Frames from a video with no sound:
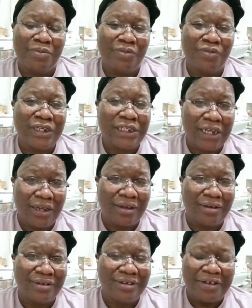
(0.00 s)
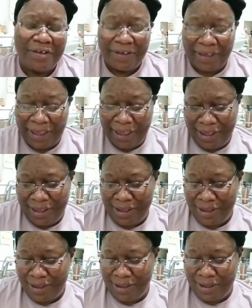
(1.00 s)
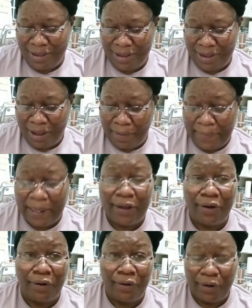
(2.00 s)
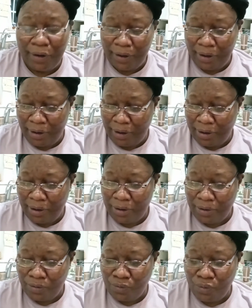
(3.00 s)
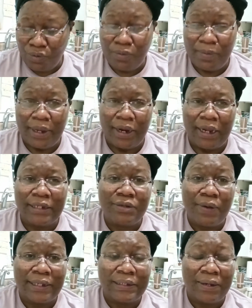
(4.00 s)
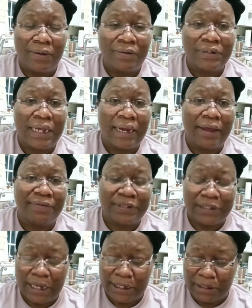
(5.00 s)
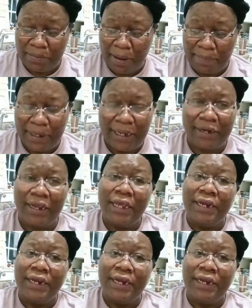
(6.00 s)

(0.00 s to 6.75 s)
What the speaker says: Michelle, and I'm in her group. And so I told y'all I was changing my plan.